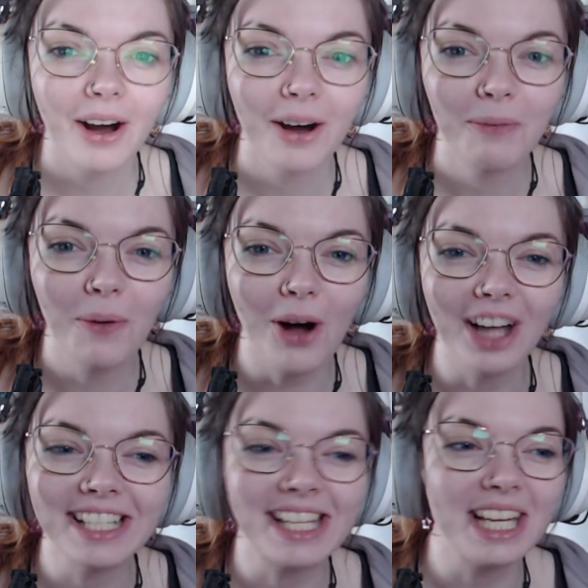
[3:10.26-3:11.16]

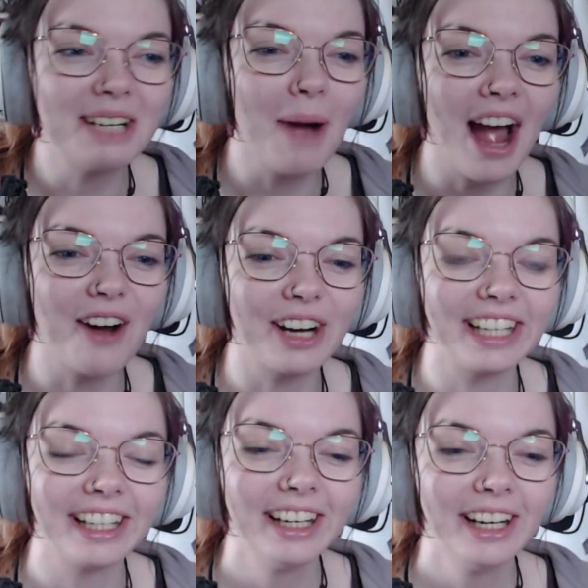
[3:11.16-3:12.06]
What is he
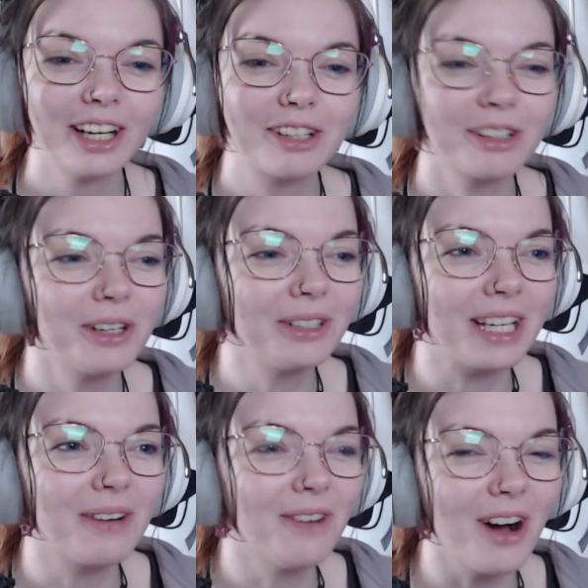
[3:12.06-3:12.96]
wearing?
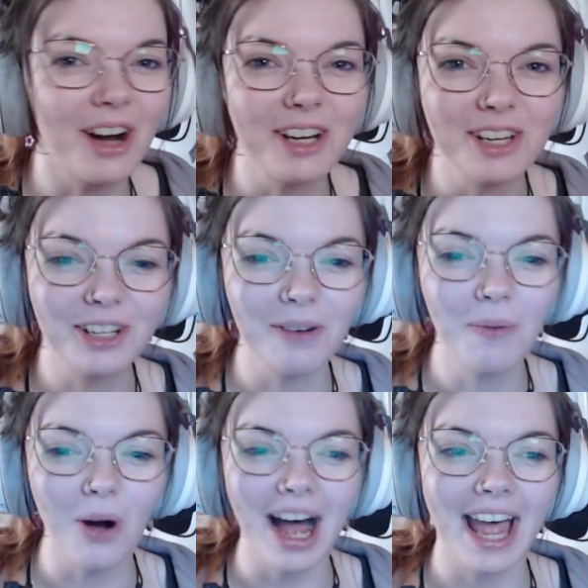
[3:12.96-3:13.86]
Crowley, what are you
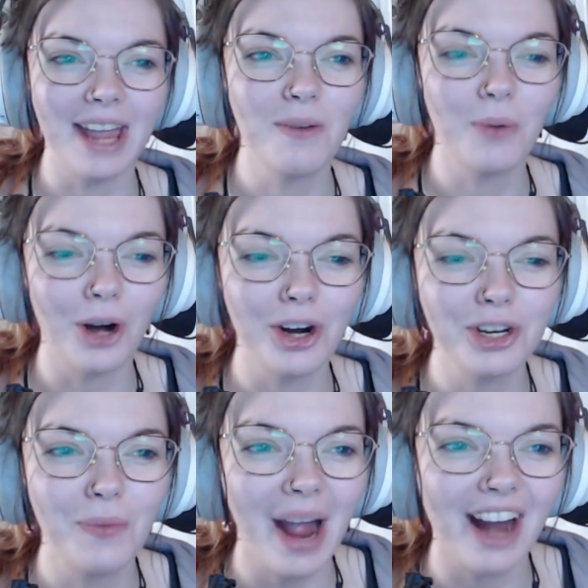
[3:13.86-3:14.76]
doing? Why? What are
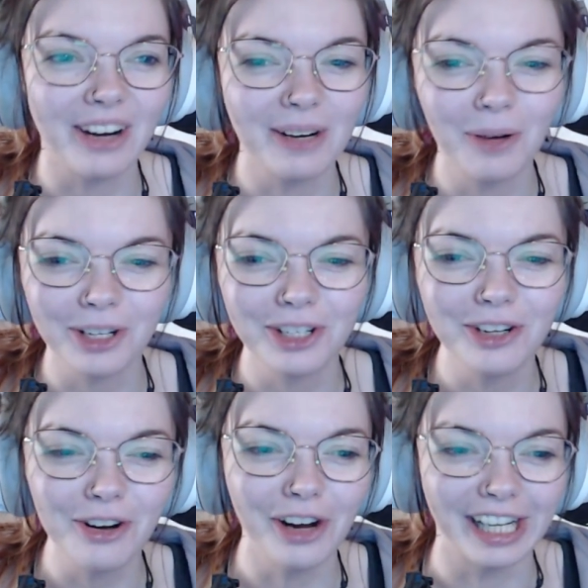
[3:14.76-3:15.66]
you wearing? What are
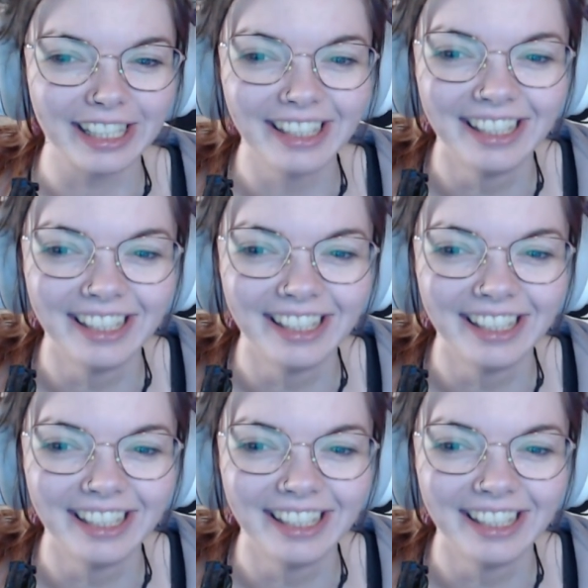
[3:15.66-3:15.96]
you doing?